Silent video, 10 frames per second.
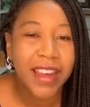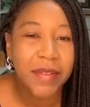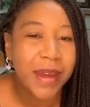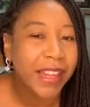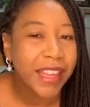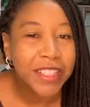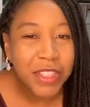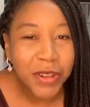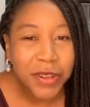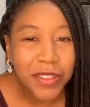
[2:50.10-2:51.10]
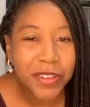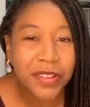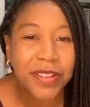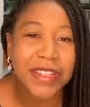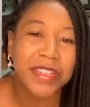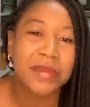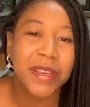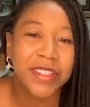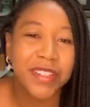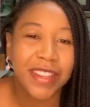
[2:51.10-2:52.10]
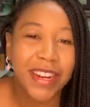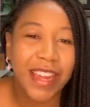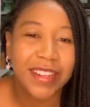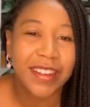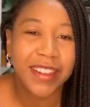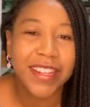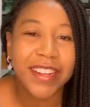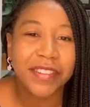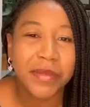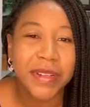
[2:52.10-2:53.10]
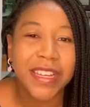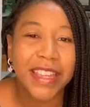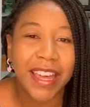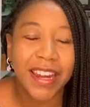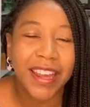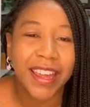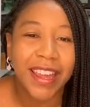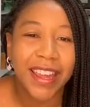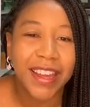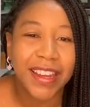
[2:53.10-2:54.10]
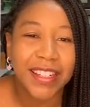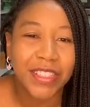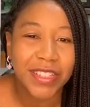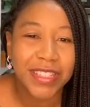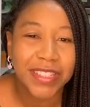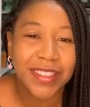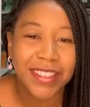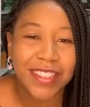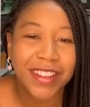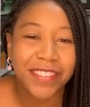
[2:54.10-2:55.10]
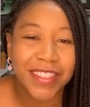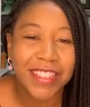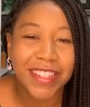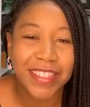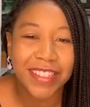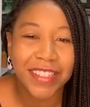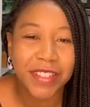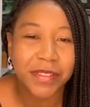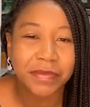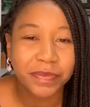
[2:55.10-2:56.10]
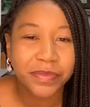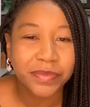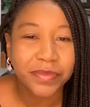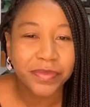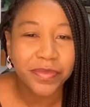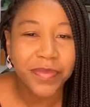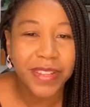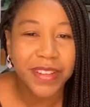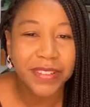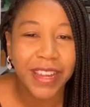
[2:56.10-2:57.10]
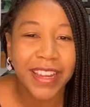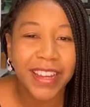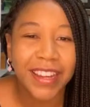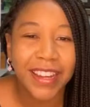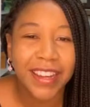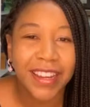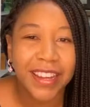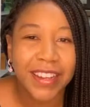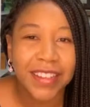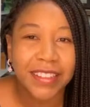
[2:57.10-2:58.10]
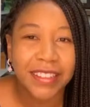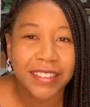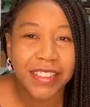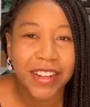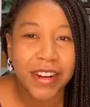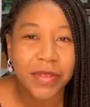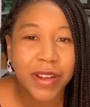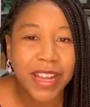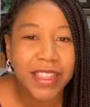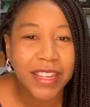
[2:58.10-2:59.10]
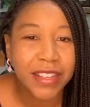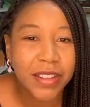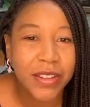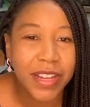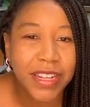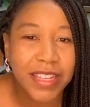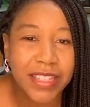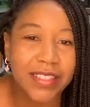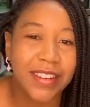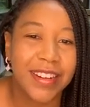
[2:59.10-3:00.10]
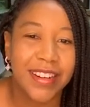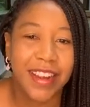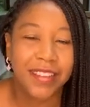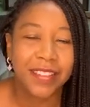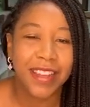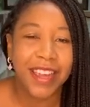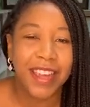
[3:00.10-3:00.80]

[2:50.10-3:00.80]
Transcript: I like to go through and just make sure that I acknowledge everybody that joins us on these conversations. So, okay. All right, well, I think I'll go ahead and get started now.